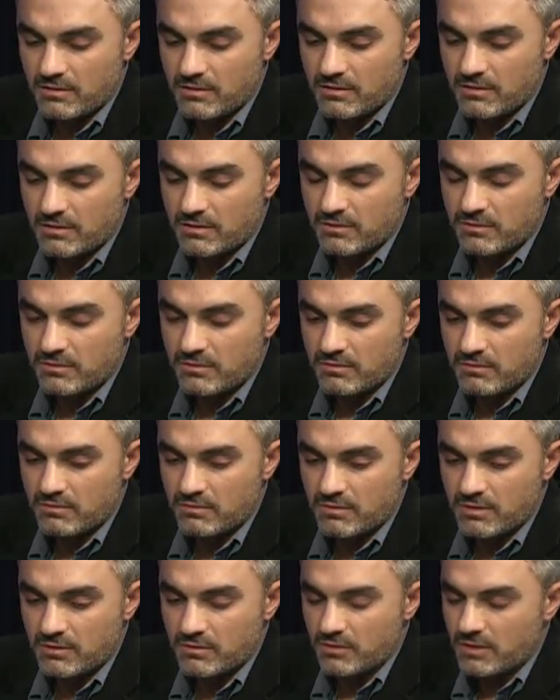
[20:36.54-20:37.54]

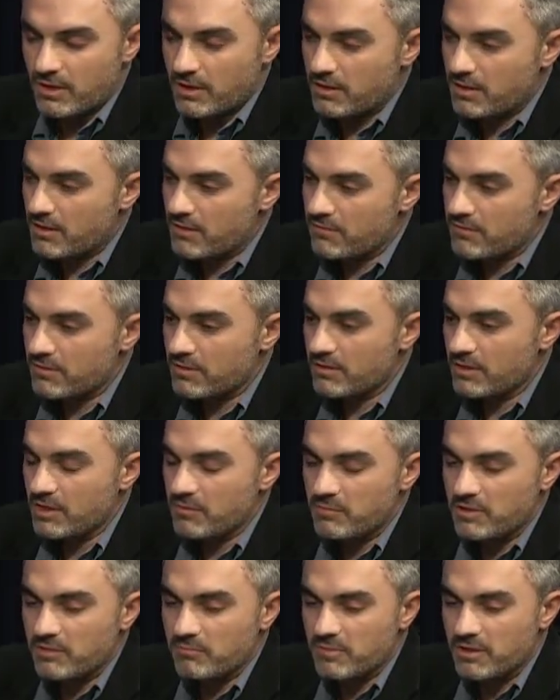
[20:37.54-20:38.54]
I have the
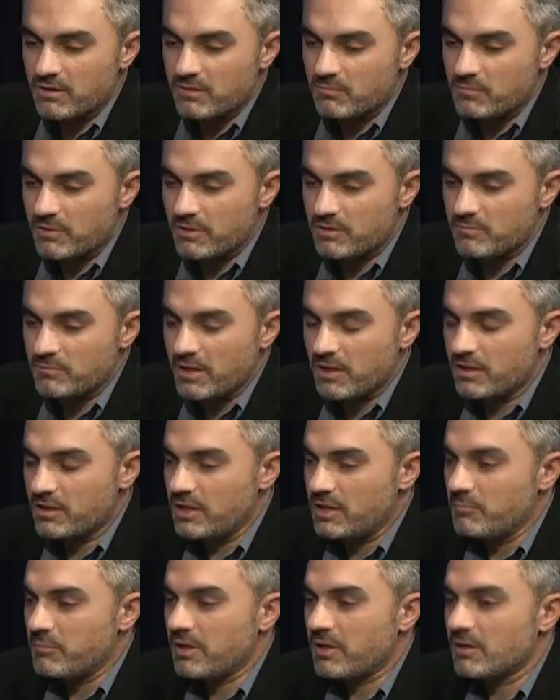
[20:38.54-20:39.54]
name in my
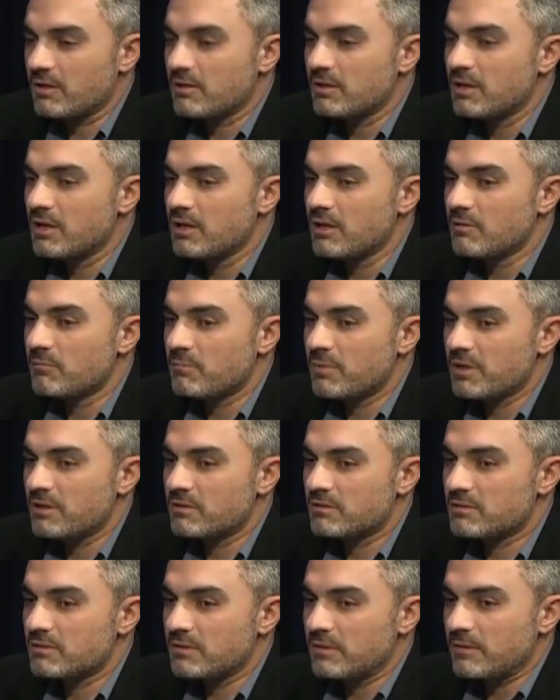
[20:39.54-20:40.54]
email,
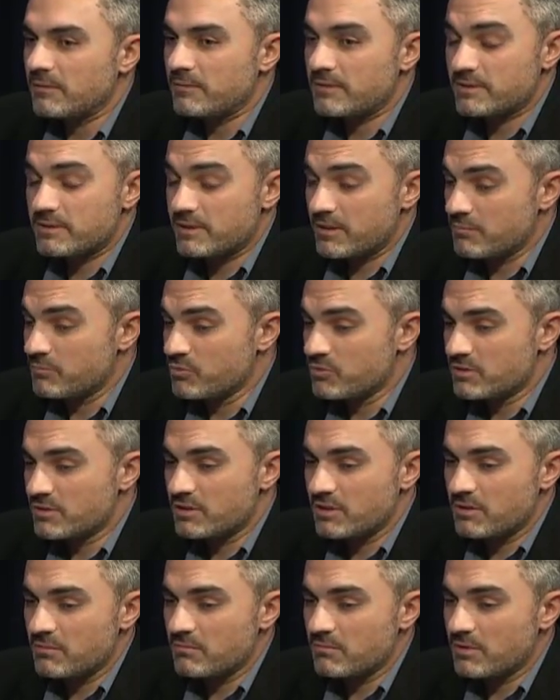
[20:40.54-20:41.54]
but it's
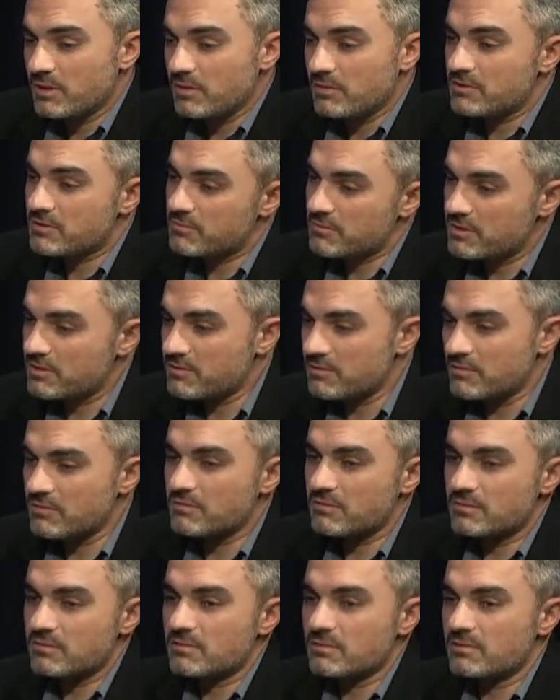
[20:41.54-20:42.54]
non-Muslim. It's
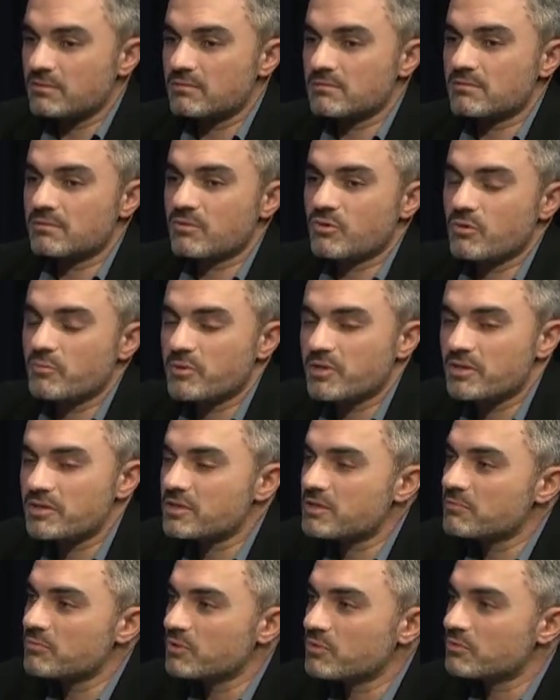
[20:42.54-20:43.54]

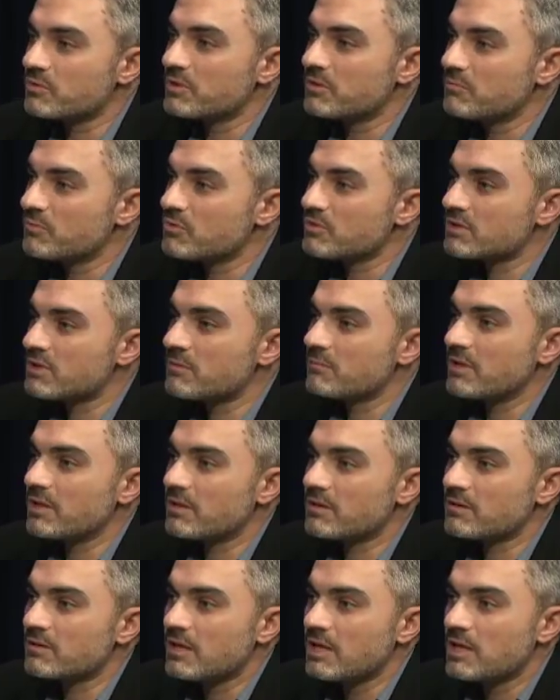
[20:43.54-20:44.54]
cooperation between Muslim
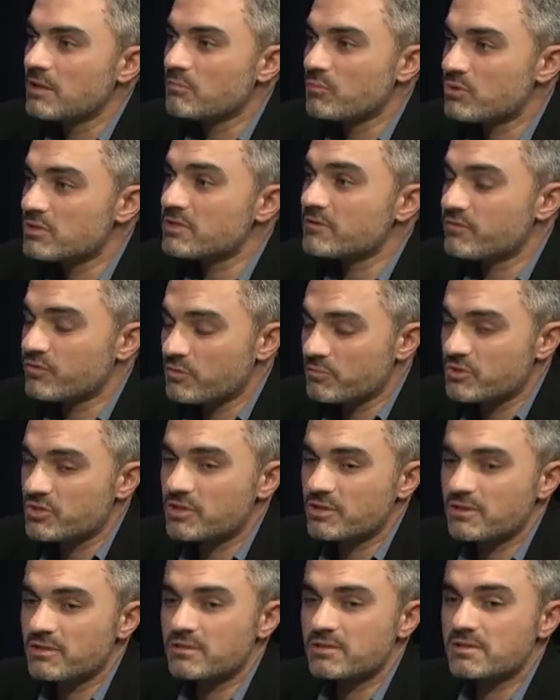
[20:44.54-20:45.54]
and mostly from
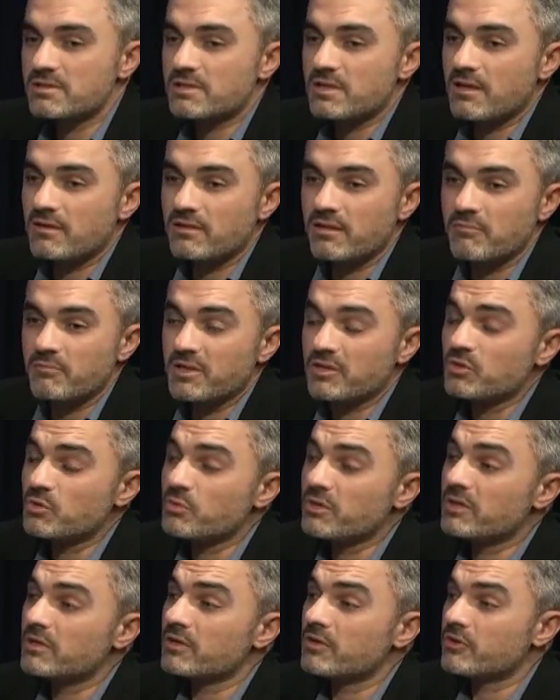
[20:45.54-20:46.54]
churches, and they've been
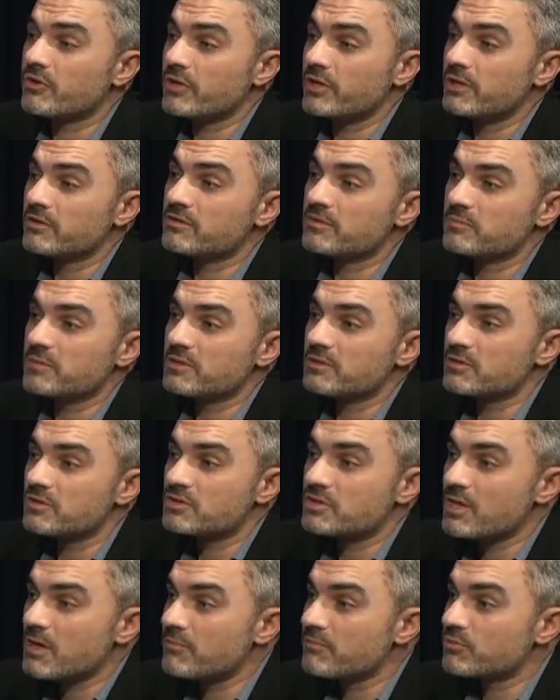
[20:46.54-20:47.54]
doing a great, tremendous
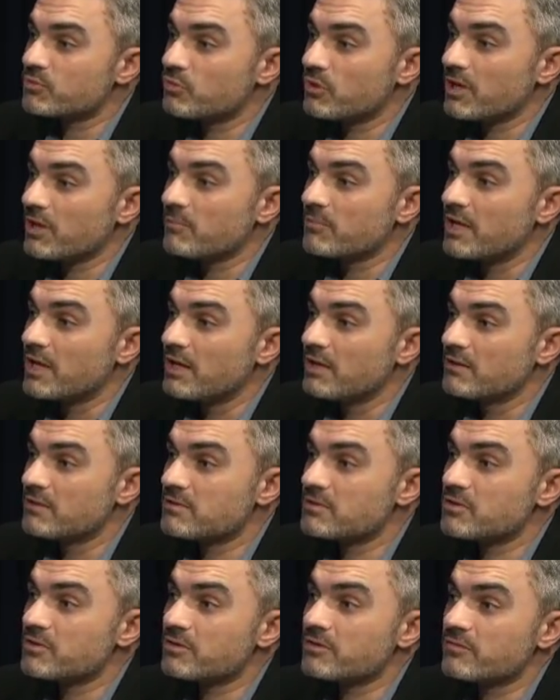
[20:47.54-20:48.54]
job to help the
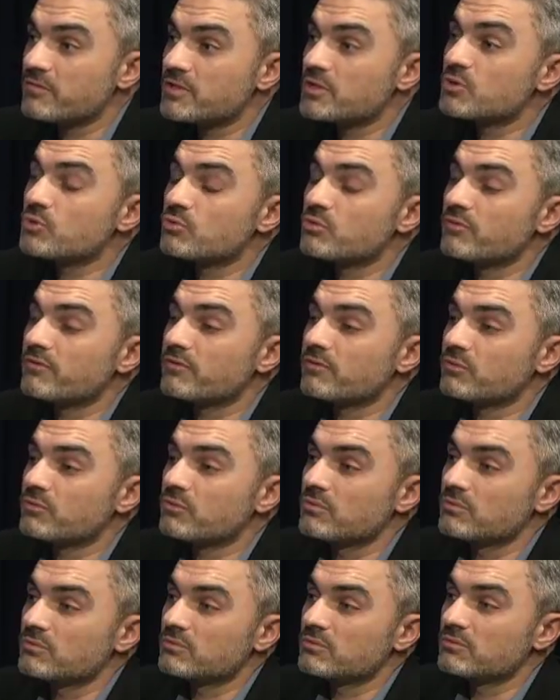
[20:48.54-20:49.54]
Syrian refugees
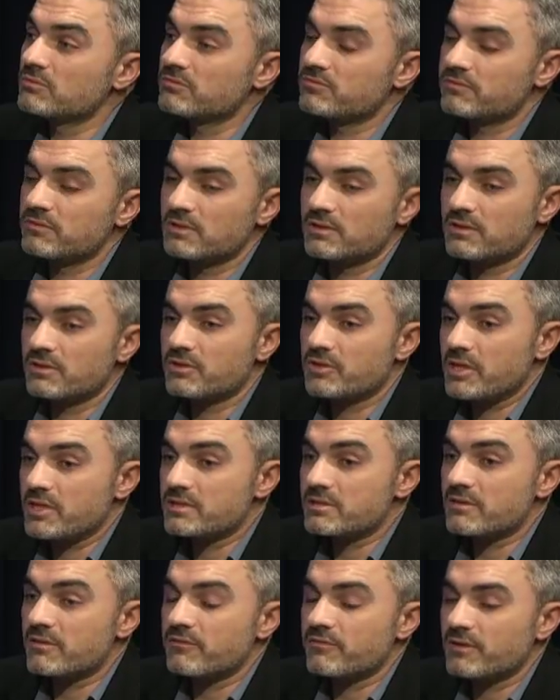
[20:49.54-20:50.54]
to
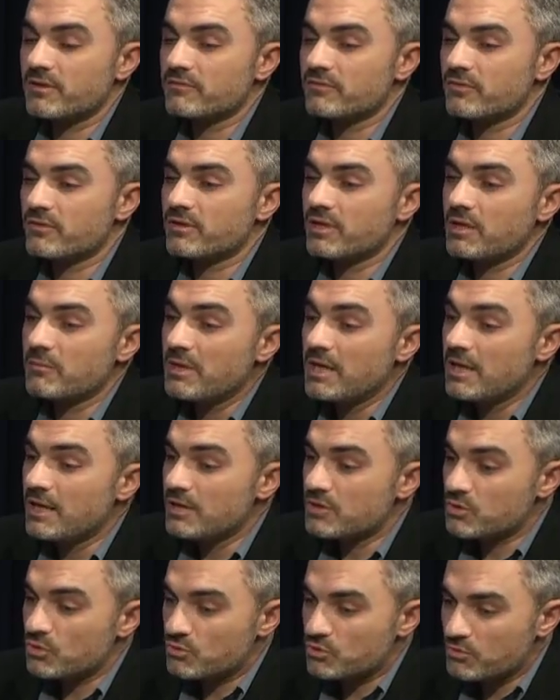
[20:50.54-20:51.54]
raise some fund for them.
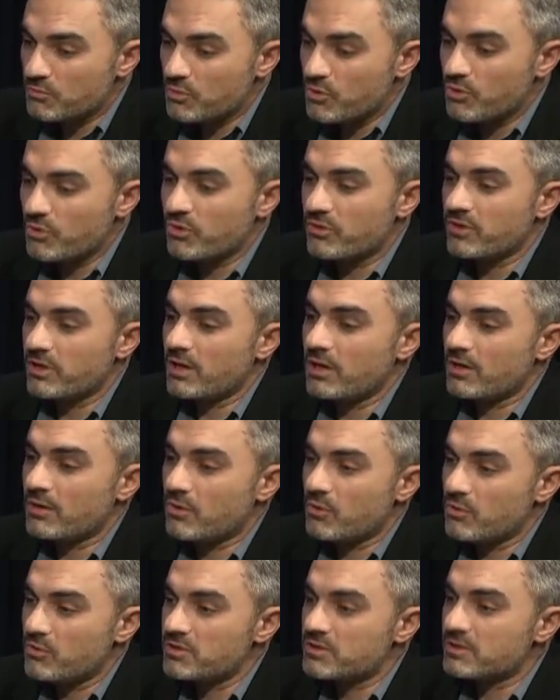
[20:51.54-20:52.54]
So tomorrow they are
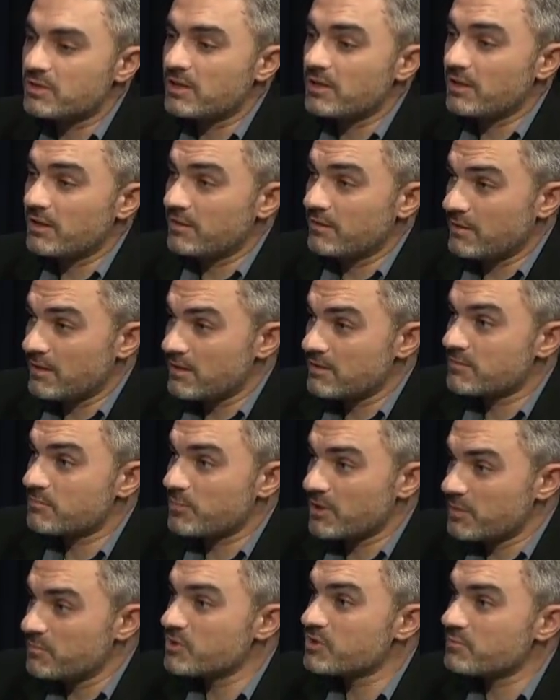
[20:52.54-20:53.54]
hosting in that
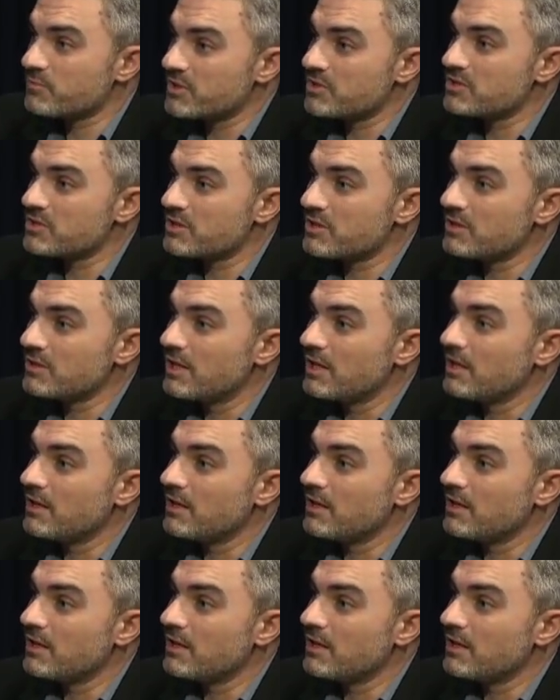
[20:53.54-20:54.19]
Plymouth Masjid.